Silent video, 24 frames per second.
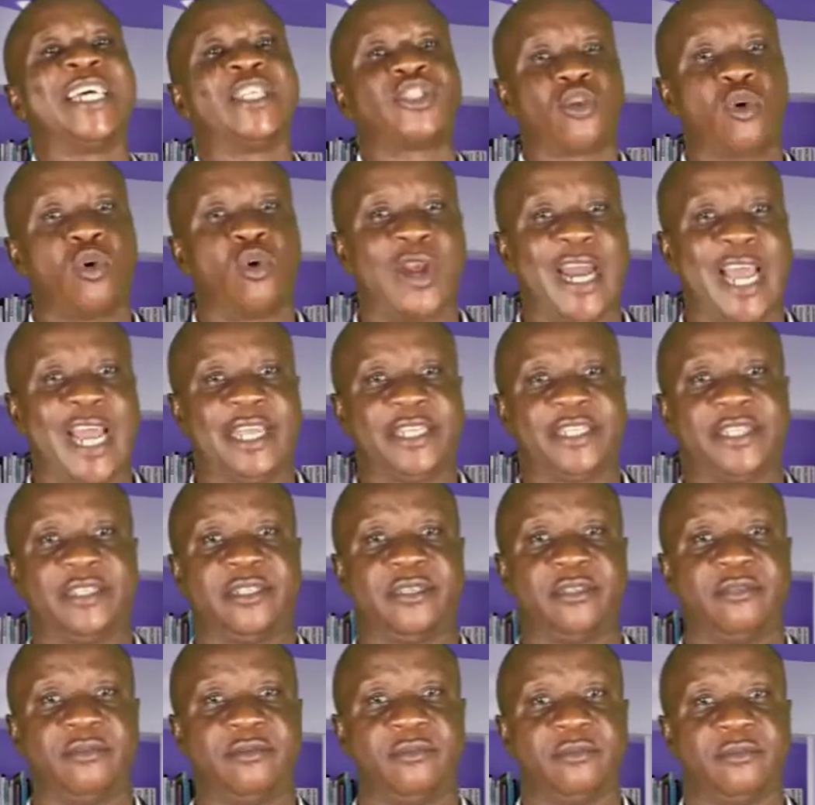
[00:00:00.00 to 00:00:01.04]

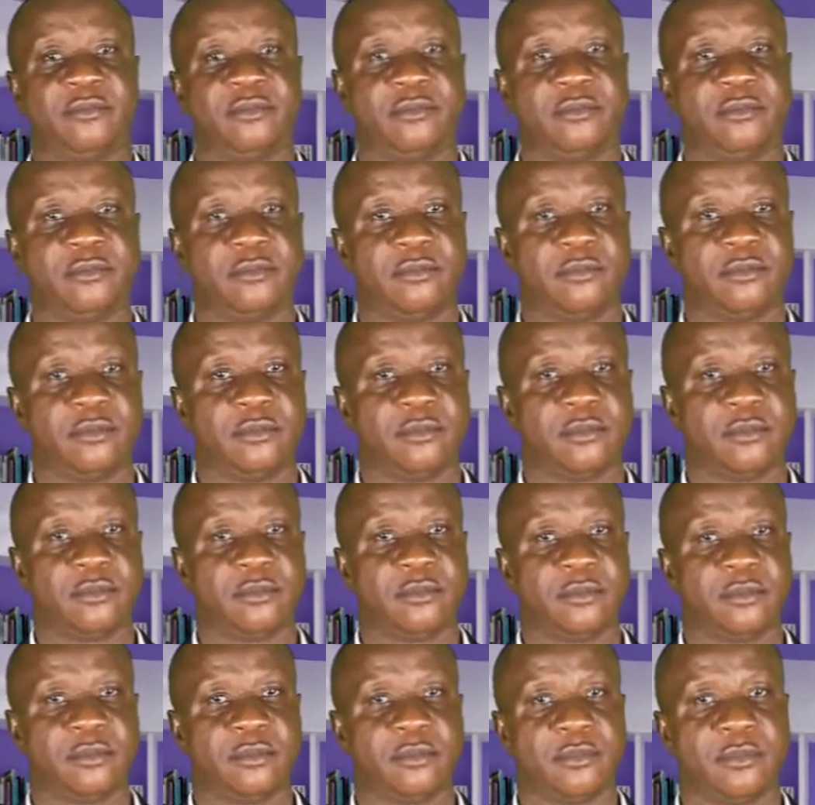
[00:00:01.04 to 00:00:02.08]
scholars
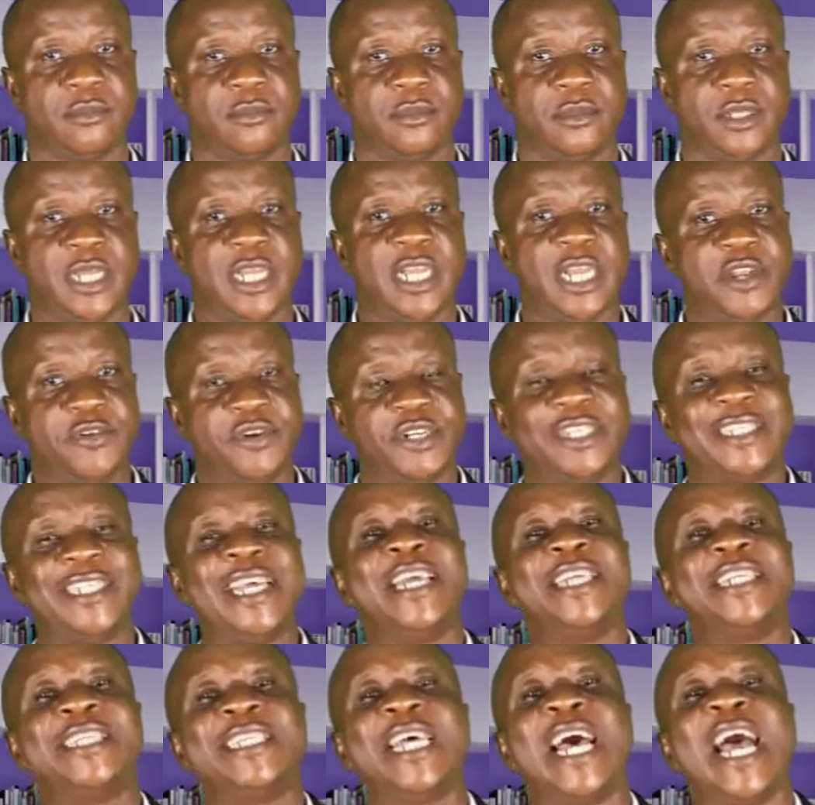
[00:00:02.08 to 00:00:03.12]
in the
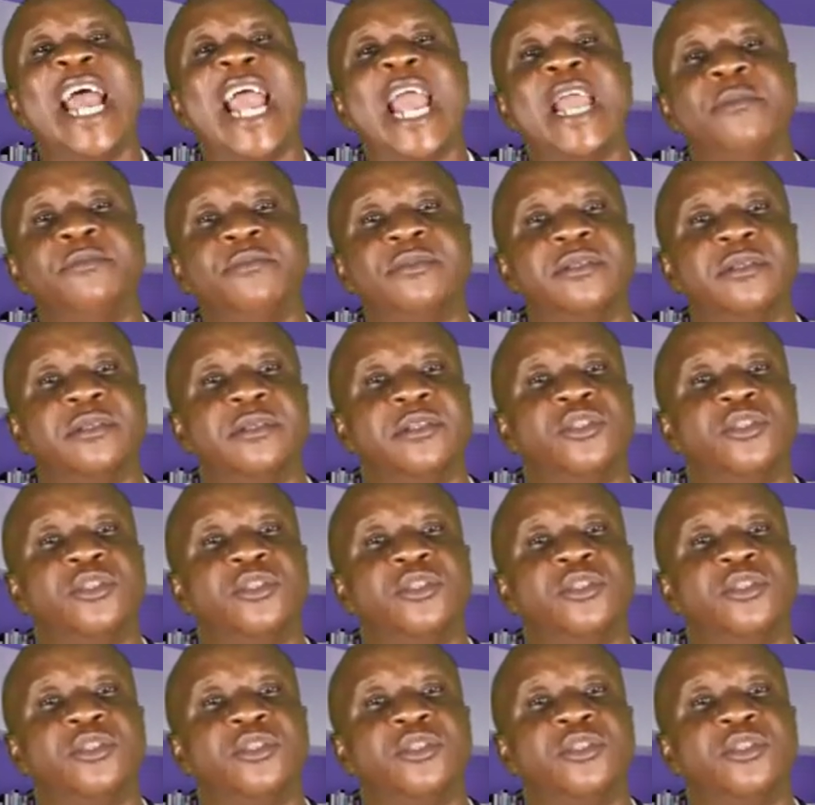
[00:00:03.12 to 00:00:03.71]
recent times.